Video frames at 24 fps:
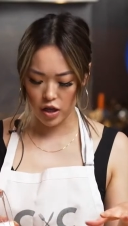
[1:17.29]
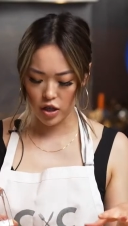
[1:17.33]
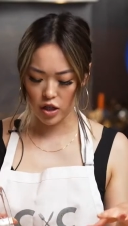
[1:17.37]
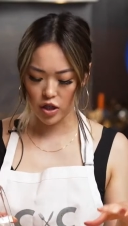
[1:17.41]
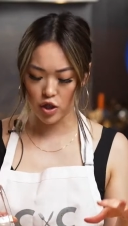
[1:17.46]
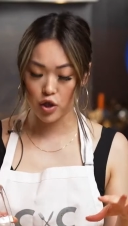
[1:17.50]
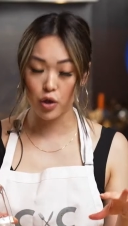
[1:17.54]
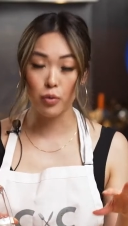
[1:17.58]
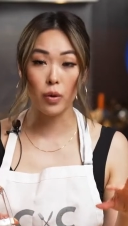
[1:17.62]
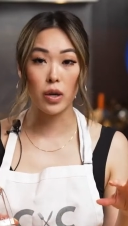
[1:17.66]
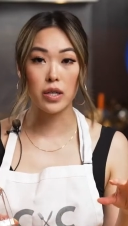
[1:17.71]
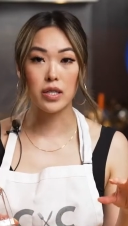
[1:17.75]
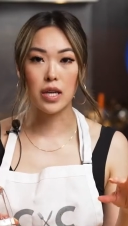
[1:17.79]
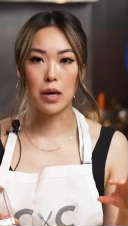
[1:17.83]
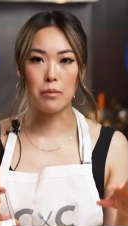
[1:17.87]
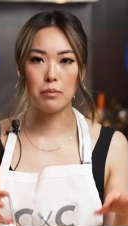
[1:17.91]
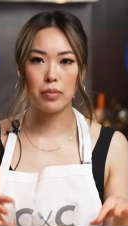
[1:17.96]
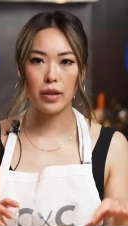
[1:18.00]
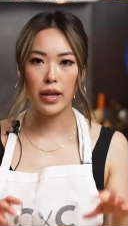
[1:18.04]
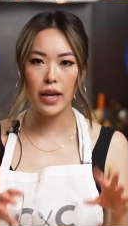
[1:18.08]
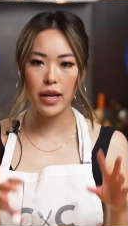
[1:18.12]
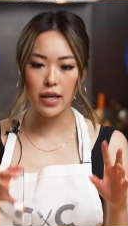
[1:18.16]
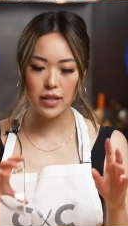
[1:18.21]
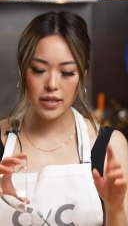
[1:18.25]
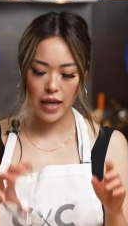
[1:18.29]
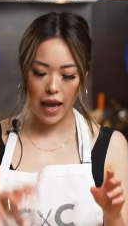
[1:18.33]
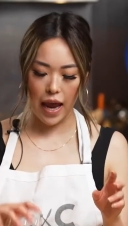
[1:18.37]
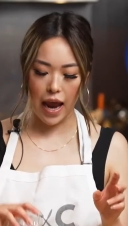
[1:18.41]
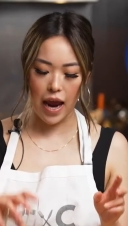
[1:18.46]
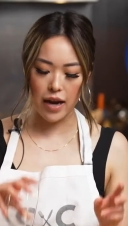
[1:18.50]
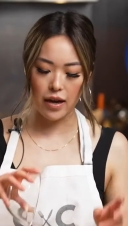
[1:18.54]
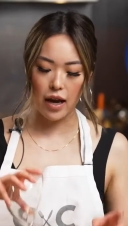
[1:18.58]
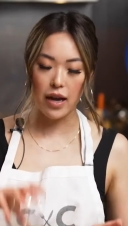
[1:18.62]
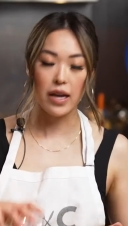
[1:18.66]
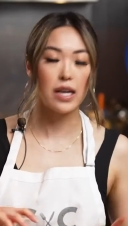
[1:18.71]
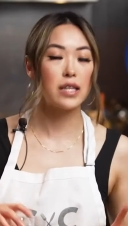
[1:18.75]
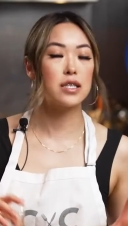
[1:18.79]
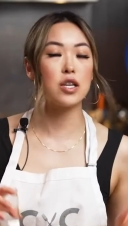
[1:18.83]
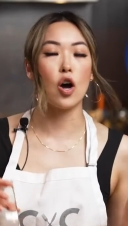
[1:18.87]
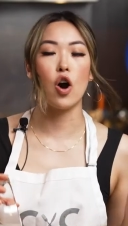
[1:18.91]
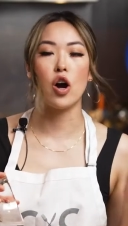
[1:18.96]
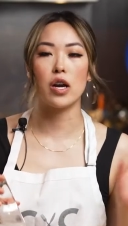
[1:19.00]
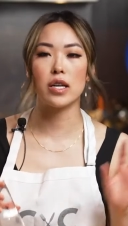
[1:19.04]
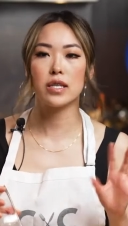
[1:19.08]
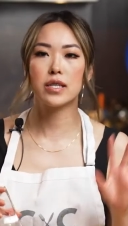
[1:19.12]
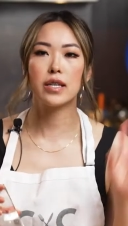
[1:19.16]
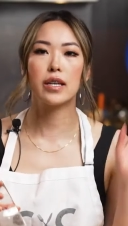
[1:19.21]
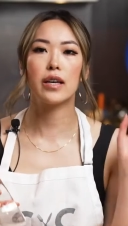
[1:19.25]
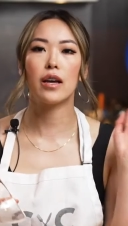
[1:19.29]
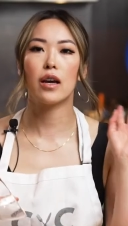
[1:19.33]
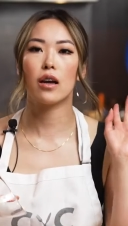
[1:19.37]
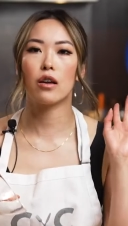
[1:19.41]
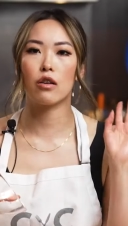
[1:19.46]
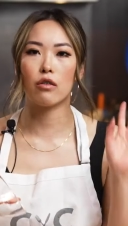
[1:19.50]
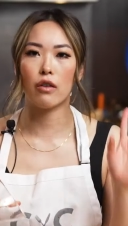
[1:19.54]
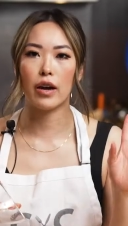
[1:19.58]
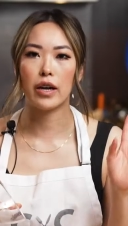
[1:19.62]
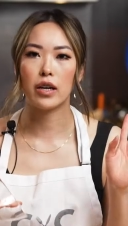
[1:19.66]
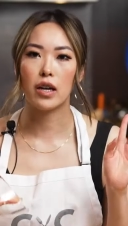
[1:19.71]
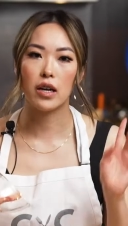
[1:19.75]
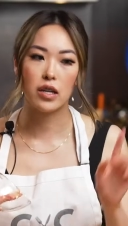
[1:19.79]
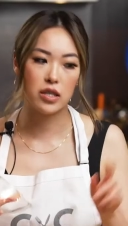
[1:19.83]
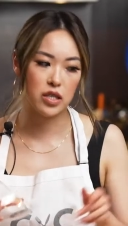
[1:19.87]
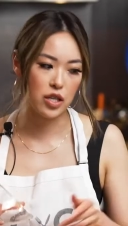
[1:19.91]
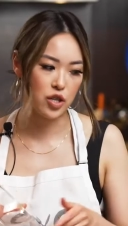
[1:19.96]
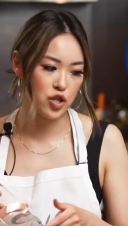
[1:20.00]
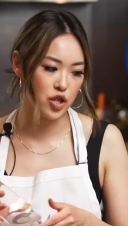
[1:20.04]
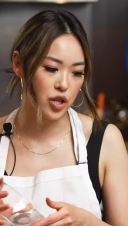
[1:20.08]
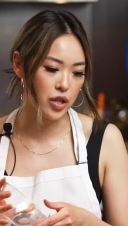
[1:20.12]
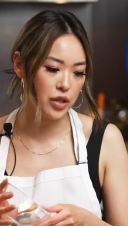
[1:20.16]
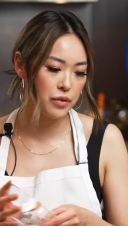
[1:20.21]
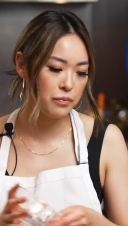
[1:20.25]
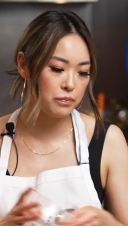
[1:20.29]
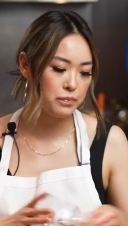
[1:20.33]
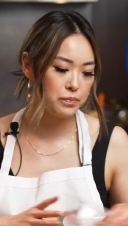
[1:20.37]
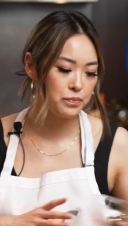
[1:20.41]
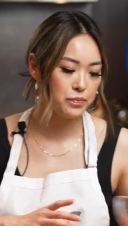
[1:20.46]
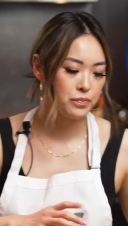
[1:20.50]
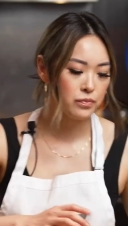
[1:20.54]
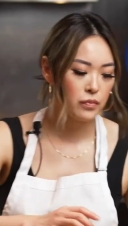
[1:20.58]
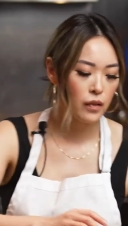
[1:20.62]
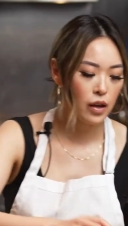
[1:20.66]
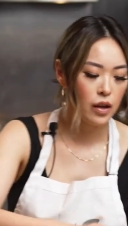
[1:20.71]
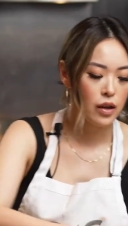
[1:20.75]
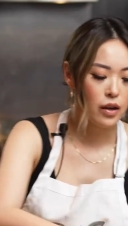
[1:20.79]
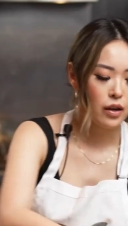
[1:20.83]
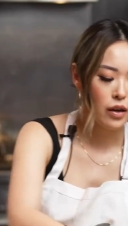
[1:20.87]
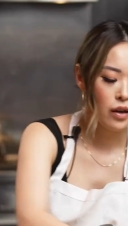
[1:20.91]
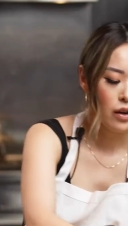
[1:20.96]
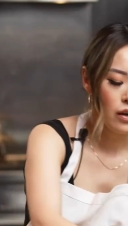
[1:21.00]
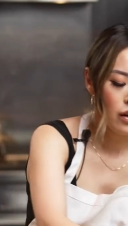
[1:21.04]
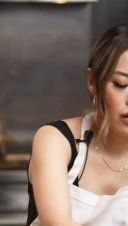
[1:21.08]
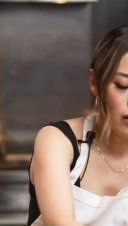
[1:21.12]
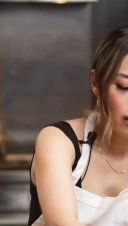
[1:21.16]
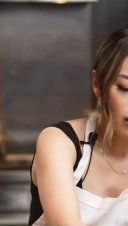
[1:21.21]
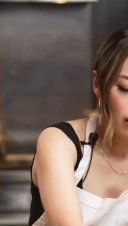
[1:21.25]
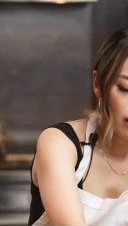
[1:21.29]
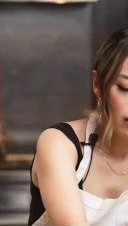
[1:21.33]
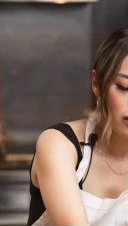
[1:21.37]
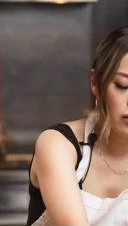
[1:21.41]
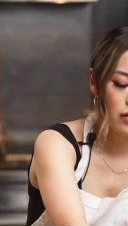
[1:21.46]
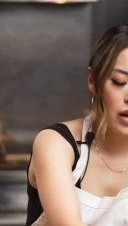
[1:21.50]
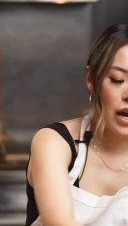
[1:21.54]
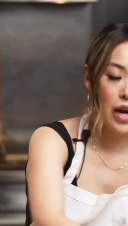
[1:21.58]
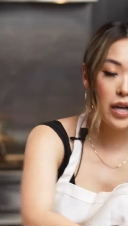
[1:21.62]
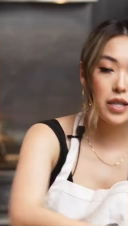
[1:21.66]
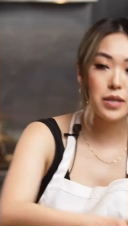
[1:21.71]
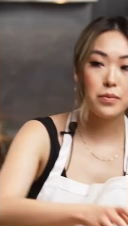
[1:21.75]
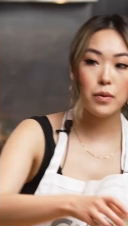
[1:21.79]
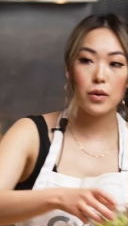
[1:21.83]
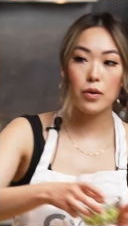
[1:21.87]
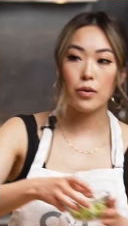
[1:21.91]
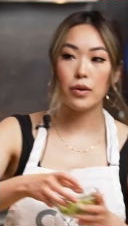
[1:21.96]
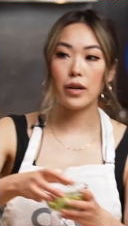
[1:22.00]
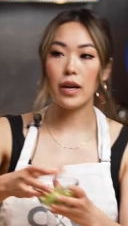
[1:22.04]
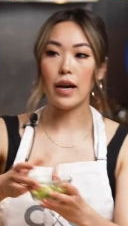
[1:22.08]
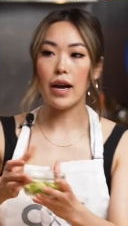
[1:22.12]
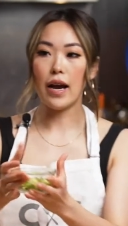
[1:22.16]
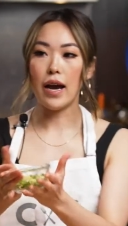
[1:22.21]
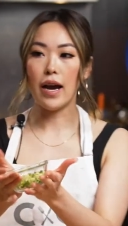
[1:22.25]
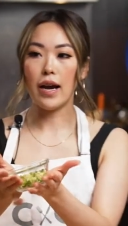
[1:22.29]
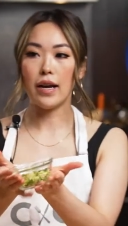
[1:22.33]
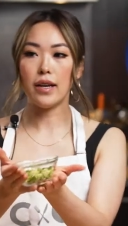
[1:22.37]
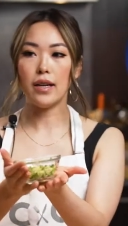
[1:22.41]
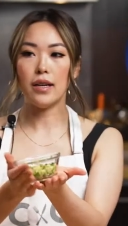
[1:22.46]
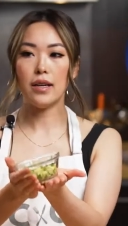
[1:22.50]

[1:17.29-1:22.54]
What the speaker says: to our dumplings, and it's honestly a great addition. Next, we're going to add